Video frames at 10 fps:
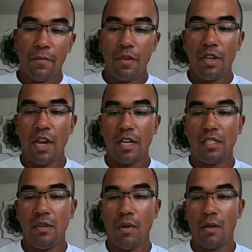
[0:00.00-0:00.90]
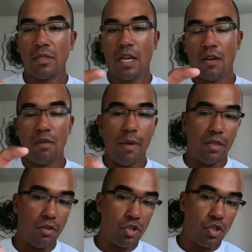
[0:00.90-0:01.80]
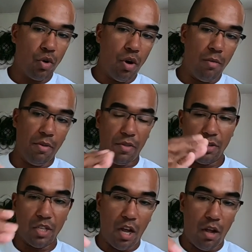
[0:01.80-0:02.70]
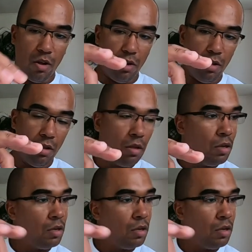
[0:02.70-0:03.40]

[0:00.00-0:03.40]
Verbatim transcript: you can kind of see what I was talking about. They're short, but they're tall.